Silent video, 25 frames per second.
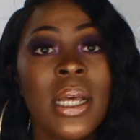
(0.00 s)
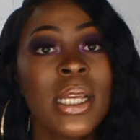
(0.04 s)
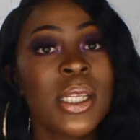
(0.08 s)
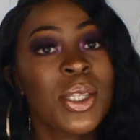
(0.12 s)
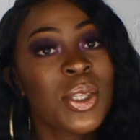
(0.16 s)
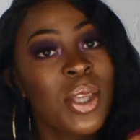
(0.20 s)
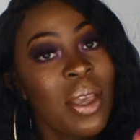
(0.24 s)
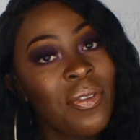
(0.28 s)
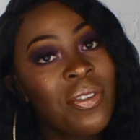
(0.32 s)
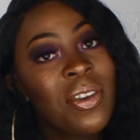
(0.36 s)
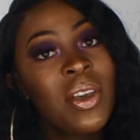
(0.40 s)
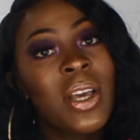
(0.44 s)

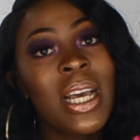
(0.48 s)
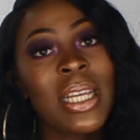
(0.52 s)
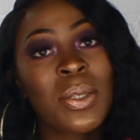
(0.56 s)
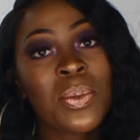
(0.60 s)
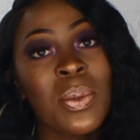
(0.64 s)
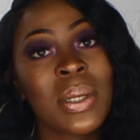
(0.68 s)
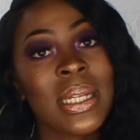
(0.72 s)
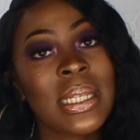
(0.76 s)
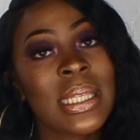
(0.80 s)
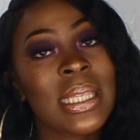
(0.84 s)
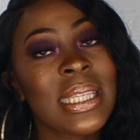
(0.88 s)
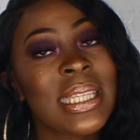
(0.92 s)
So if you guys
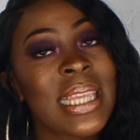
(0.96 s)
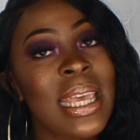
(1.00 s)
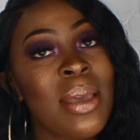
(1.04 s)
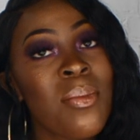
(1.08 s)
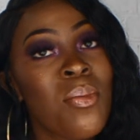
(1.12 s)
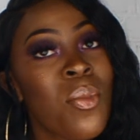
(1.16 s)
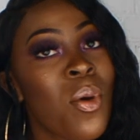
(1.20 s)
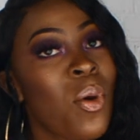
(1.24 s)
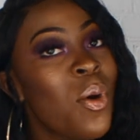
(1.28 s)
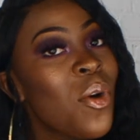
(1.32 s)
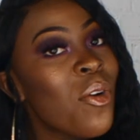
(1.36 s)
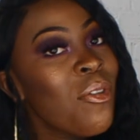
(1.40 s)
want to see
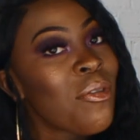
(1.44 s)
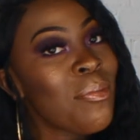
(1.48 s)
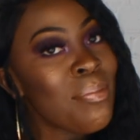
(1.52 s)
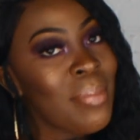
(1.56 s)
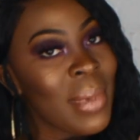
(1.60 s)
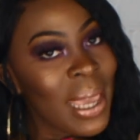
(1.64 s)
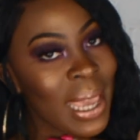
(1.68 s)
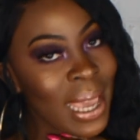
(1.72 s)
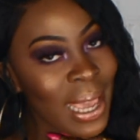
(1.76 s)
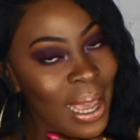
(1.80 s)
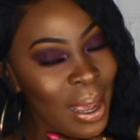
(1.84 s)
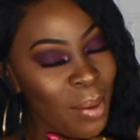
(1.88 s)
more of
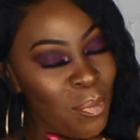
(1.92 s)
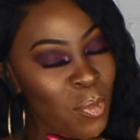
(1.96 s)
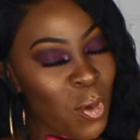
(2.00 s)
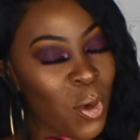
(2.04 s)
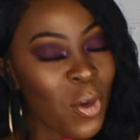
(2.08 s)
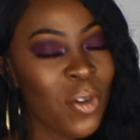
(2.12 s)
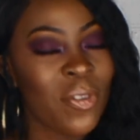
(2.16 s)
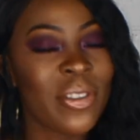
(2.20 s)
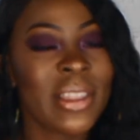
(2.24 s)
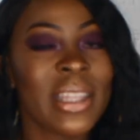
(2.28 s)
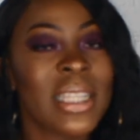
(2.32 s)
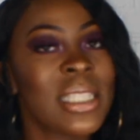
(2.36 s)
me,
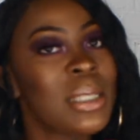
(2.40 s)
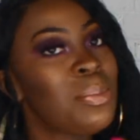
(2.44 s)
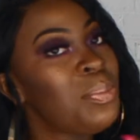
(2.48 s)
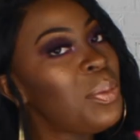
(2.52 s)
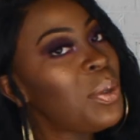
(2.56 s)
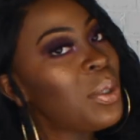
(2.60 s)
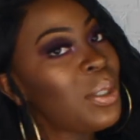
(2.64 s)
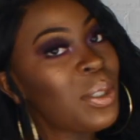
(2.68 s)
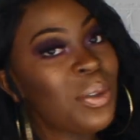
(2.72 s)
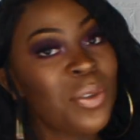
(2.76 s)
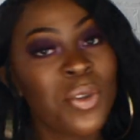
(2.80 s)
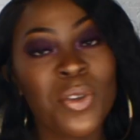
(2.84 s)
more of this
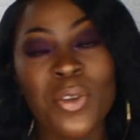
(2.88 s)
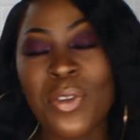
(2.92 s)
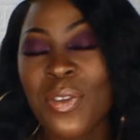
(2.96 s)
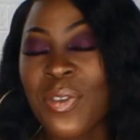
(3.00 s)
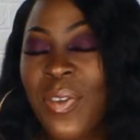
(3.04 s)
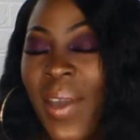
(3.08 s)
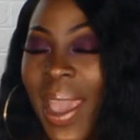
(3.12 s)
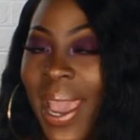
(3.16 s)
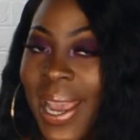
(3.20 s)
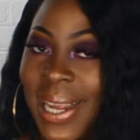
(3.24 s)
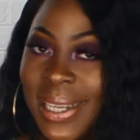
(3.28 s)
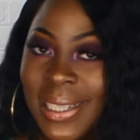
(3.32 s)
beautiful
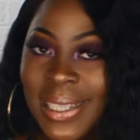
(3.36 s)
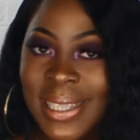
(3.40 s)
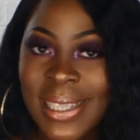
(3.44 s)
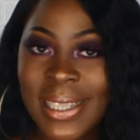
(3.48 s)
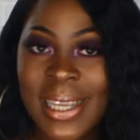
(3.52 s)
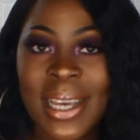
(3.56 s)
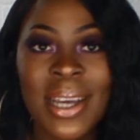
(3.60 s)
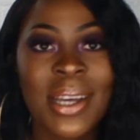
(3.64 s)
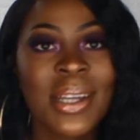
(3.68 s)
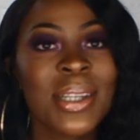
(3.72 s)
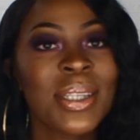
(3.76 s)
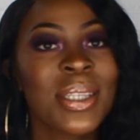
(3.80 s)

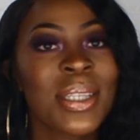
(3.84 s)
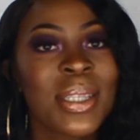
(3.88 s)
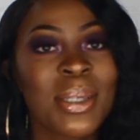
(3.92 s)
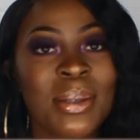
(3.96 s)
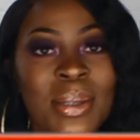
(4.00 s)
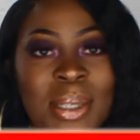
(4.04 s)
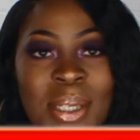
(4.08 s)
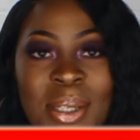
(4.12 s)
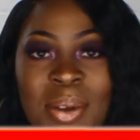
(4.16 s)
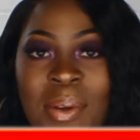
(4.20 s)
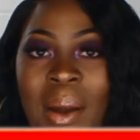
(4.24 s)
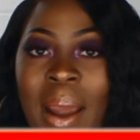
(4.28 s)
face,
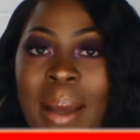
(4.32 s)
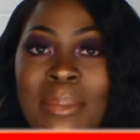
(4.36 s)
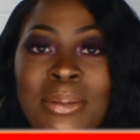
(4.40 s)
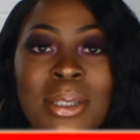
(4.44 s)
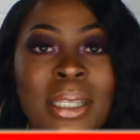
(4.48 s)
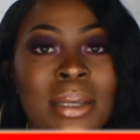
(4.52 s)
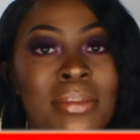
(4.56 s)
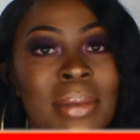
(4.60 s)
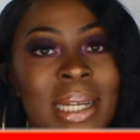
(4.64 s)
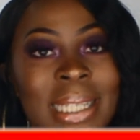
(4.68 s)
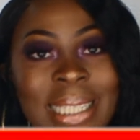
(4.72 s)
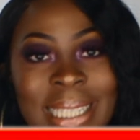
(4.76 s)
subscribe
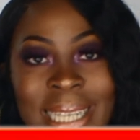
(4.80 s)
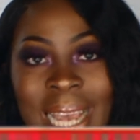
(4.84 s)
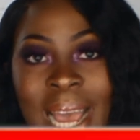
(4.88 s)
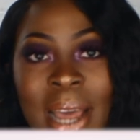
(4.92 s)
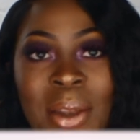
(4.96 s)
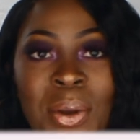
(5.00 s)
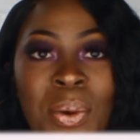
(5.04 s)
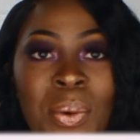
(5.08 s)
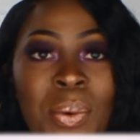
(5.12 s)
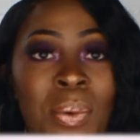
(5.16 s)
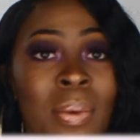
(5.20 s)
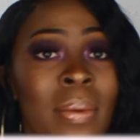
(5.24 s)
to my
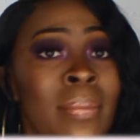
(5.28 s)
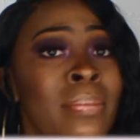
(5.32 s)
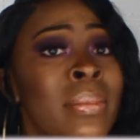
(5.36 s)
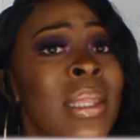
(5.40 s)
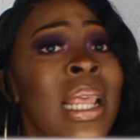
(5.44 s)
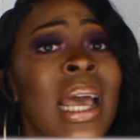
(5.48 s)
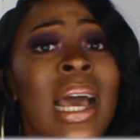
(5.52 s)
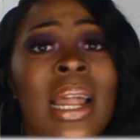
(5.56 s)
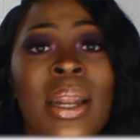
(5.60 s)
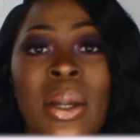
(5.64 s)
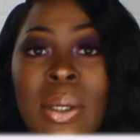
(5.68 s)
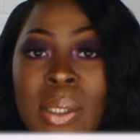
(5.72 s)
channel
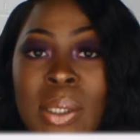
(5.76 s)
and